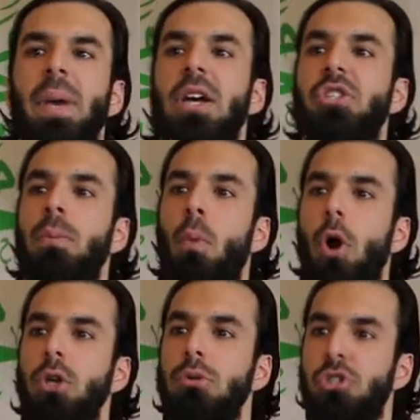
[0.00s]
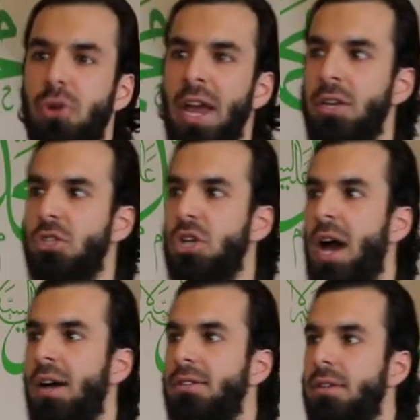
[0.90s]
Because the more you train your
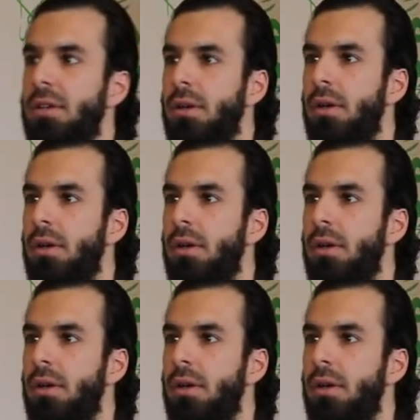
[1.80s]
child,